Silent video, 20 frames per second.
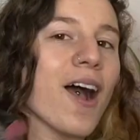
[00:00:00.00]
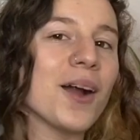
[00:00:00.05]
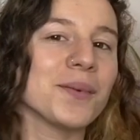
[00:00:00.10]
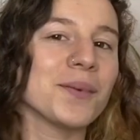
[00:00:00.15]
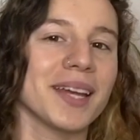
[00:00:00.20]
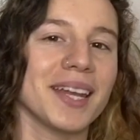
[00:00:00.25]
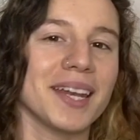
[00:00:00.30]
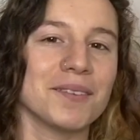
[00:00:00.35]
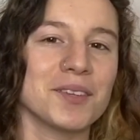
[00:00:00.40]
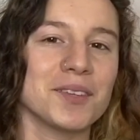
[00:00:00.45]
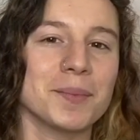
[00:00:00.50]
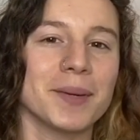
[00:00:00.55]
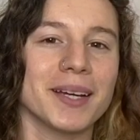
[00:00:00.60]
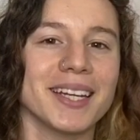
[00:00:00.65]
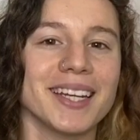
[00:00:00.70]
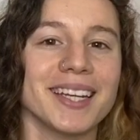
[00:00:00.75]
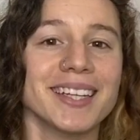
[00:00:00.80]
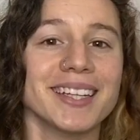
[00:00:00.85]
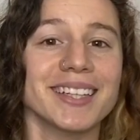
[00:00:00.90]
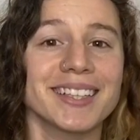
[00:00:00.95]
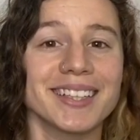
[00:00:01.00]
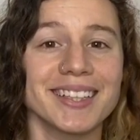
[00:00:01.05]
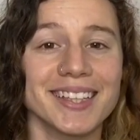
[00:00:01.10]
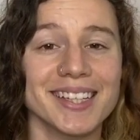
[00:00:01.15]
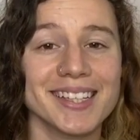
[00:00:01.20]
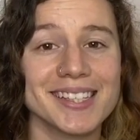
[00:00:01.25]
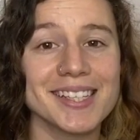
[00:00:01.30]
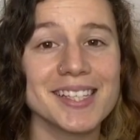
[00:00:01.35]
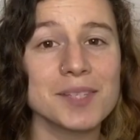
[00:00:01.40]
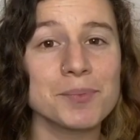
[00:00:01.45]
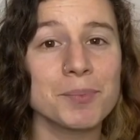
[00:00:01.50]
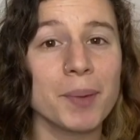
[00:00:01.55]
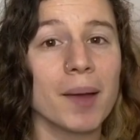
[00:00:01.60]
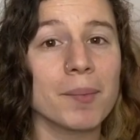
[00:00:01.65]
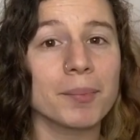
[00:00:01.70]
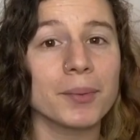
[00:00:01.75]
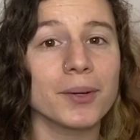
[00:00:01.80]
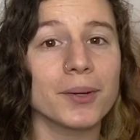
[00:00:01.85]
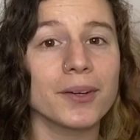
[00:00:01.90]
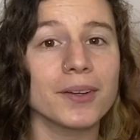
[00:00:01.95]
right, everybody, this is
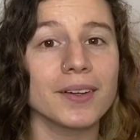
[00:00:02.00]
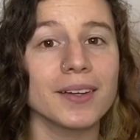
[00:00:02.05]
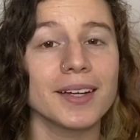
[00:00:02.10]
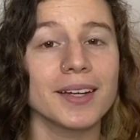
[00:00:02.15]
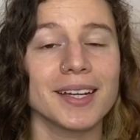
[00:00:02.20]
Pepper.